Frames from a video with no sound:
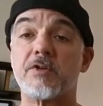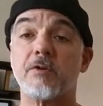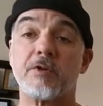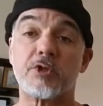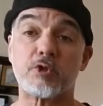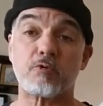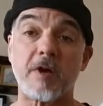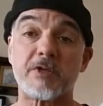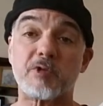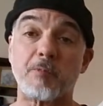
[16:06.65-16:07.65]
So the
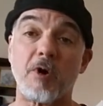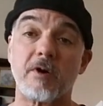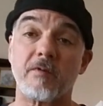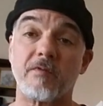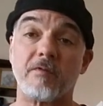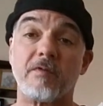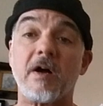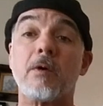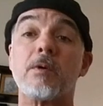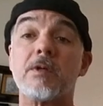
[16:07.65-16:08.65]
stressed part of the
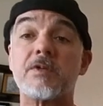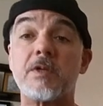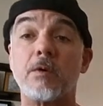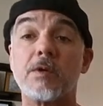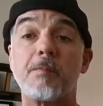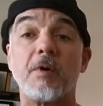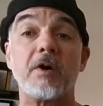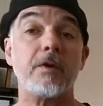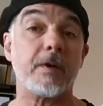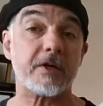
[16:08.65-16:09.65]
vowel is the only
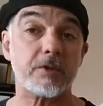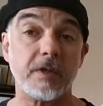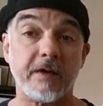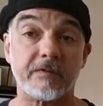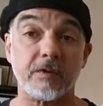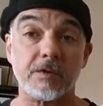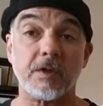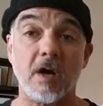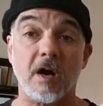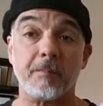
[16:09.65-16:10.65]
part you actually have to
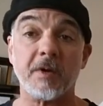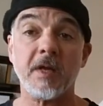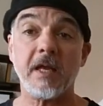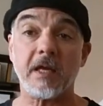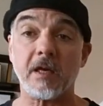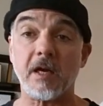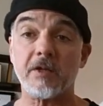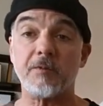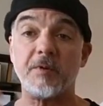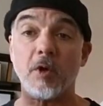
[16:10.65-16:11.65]
look up. It can
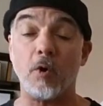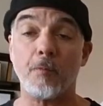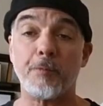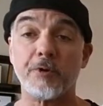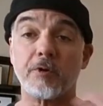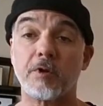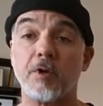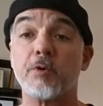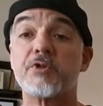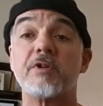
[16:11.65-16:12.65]
either be open or
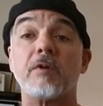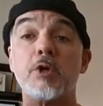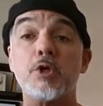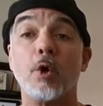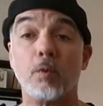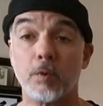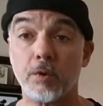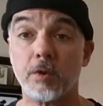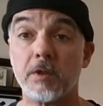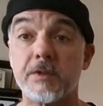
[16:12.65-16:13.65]
closed. There are no
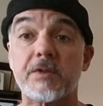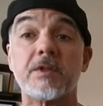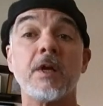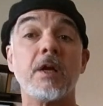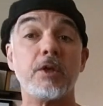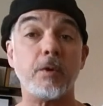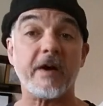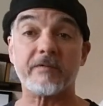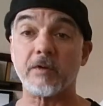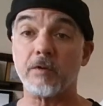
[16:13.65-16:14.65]
rules. You
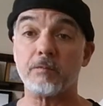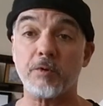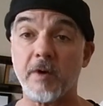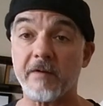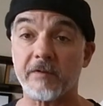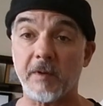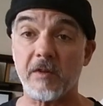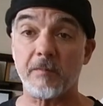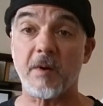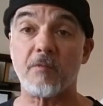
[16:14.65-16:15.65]
have to
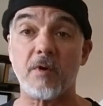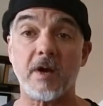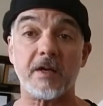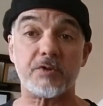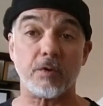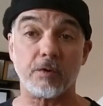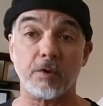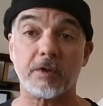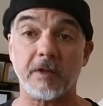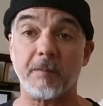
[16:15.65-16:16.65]
either memorize or
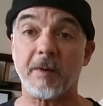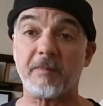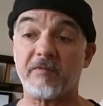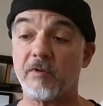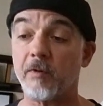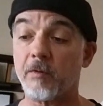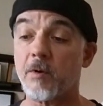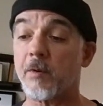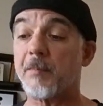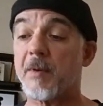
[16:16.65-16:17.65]
look them up if you don't
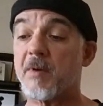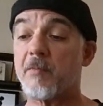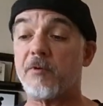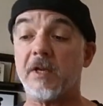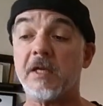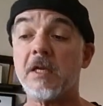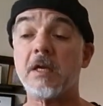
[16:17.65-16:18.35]
know it by memory.